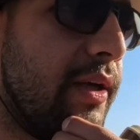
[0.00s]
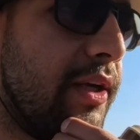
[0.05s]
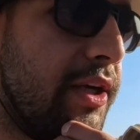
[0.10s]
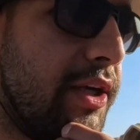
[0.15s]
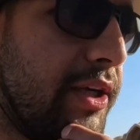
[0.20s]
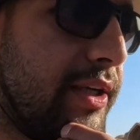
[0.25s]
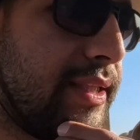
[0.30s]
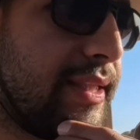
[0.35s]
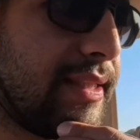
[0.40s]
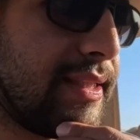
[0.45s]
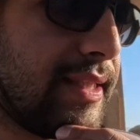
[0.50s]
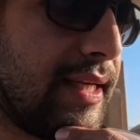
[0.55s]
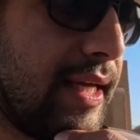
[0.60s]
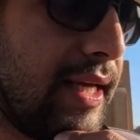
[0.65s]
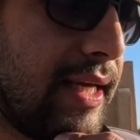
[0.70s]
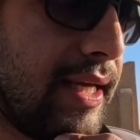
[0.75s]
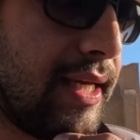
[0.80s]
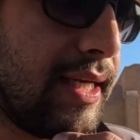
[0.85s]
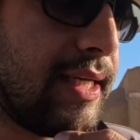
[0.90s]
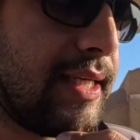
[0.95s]
here it
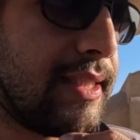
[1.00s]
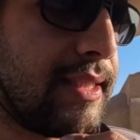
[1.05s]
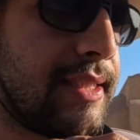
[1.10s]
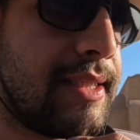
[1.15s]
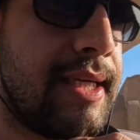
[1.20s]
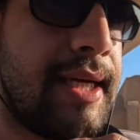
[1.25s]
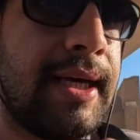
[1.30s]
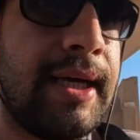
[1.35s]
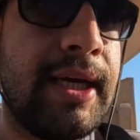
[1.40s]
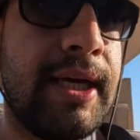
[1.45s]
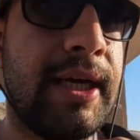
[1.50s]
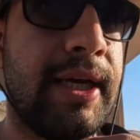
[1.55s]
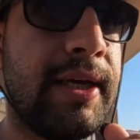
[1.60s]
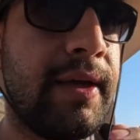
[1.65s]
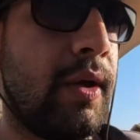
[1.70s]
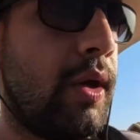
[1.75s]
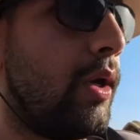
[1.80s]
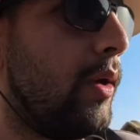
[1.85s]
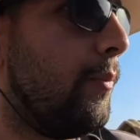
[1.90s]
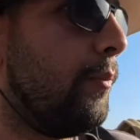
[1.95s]
says
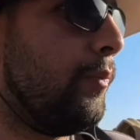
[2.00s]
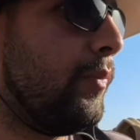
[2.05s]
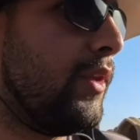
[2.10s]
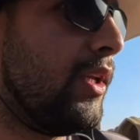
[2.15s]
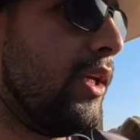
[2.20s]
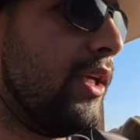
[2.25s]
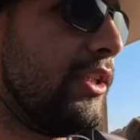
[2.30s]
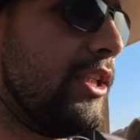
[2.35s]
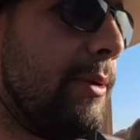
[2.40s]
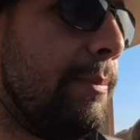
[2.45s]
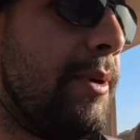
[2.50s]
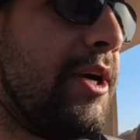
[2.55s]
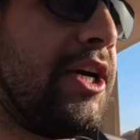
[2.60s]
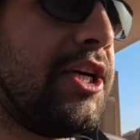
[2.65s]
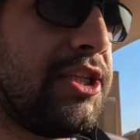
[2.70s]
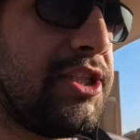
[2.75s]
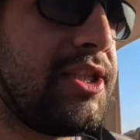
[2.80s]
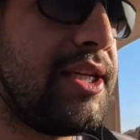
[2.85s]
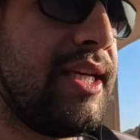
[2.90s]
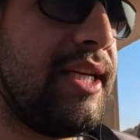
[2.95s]
the
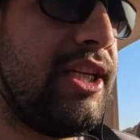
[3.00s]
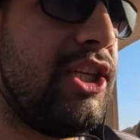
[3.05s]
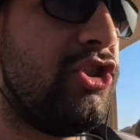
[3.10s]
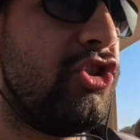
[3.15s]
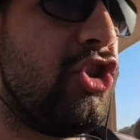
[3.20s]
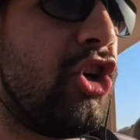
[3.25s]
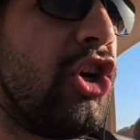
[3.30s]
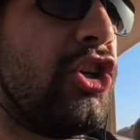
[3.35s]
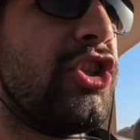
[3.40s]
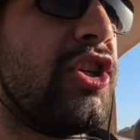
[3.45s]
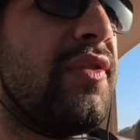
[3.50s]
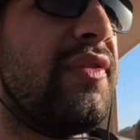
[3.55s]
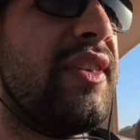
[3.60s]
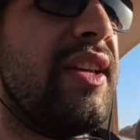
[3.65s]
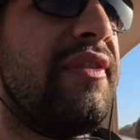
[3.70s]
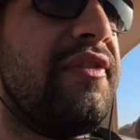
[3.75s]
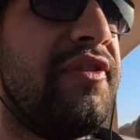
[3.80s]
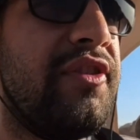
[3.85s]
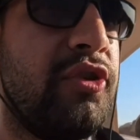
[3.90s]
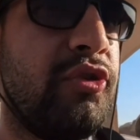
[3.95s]
person in charge of
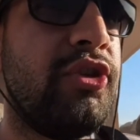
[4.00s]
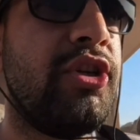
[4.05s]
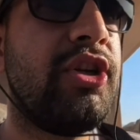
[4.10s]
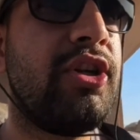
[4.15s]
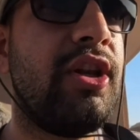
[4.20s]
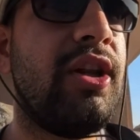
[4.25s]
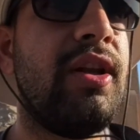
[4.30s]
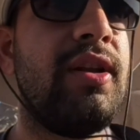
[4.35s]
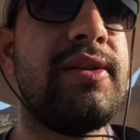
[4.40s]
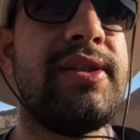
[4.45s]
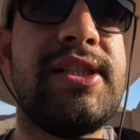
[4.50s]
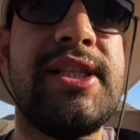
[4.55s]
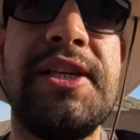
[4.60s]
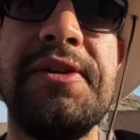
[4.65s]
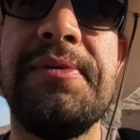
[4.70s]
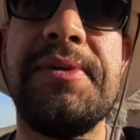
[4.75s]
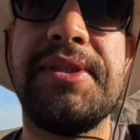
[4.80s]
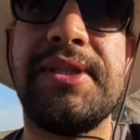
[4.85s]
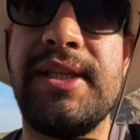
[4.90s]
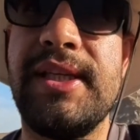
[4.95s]
the funeral
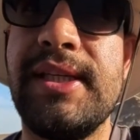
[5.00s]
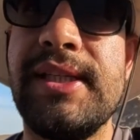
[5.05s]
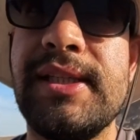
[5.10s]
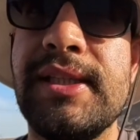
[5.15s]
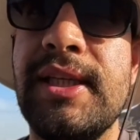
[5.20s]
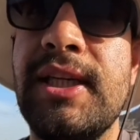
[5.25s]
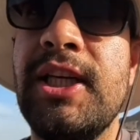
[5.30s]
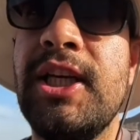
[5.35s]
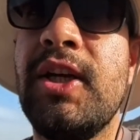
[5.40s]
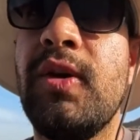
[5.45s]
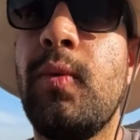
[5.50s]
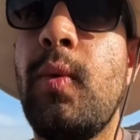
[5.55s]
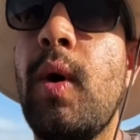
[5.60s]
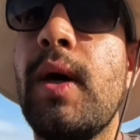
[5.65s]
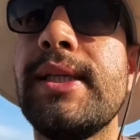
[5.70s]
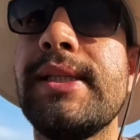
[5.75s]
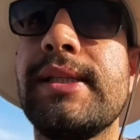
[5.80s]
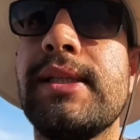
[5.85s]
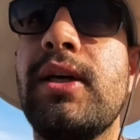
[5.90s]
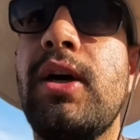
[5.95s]
services
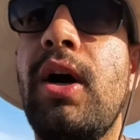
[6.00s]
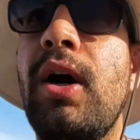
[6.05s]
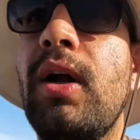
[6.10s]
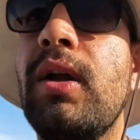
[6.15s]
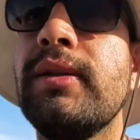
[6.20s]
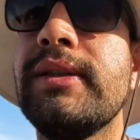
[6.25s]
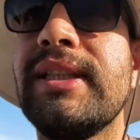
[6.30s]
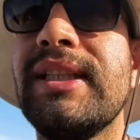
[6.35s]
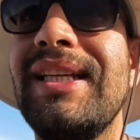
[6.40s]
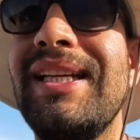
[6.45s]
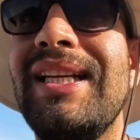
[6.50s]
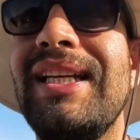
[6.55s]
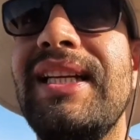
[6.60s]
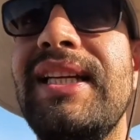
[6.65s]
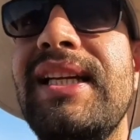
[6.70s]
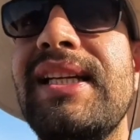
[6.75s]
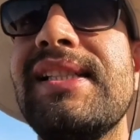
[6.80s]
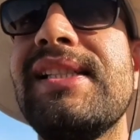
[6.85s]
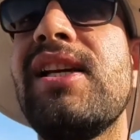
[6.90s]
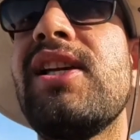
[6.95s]
was called
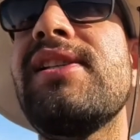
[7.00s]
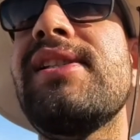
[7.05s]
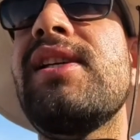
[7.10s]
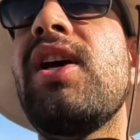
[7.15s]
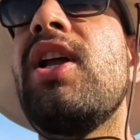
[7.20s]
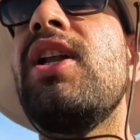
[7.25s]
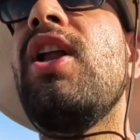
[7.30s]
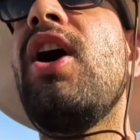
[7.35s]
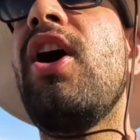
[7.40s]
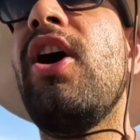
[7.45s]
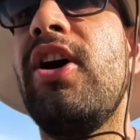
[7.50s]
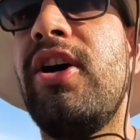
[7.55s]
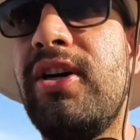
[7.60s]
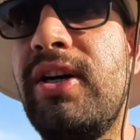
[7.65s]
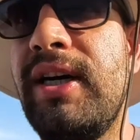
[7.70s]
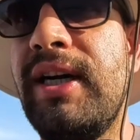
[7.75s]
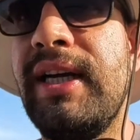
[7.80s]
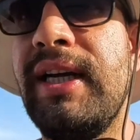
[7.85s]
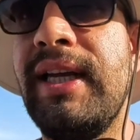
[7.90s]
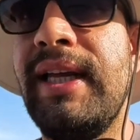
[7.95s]
Nesasalars,
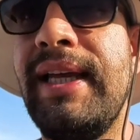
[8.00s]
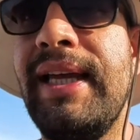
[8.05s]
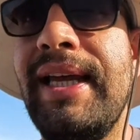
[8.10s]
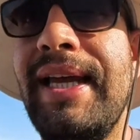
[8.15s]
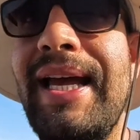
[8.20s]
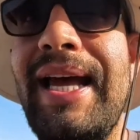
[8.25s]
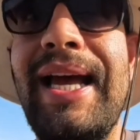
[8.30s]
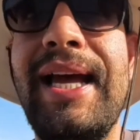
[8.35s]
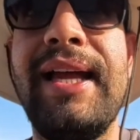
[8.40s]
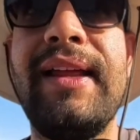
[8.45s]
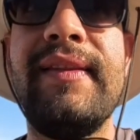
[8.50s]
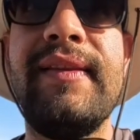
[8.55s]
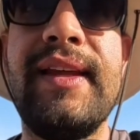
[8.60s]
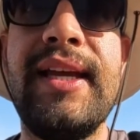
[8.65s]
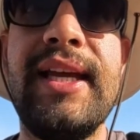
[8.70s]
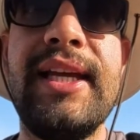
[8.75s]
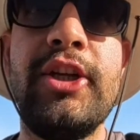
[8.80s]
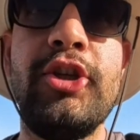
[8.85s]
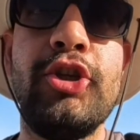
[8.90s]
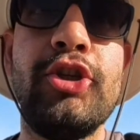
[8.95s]
and
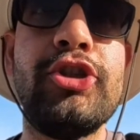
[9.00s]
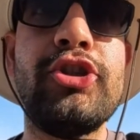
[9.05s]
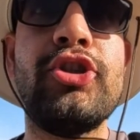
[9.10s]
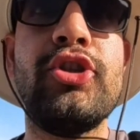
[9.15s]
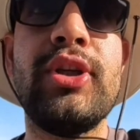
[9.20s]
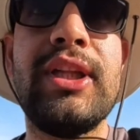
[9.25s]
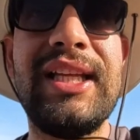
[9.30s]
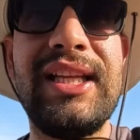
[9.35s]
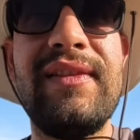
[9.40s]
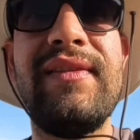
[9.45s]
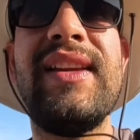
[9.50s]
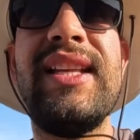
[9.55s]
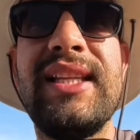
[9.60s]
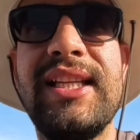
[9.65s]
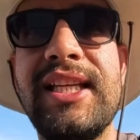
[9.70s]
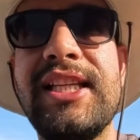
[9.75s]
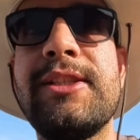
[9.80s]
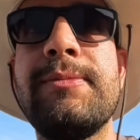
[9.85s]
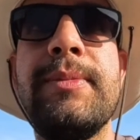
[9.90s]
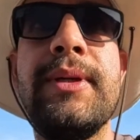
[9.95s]
they used to live in
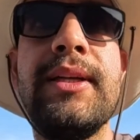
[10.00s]
this